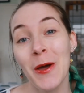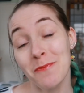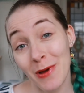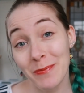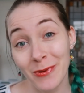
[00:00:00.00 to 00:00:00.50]

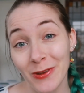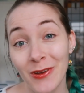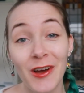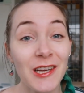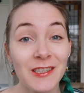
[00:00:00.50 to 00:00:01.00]
My
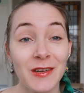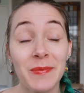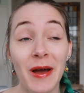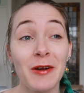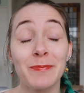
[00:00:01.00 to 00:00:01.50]
podcast
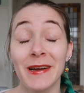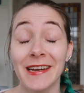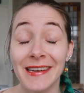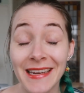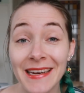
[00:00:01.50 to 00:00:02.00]
about
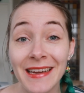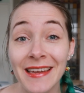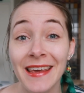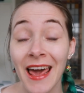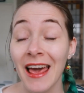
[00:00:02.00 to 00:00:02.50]
my
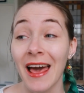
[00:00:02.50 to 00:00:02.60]
knitting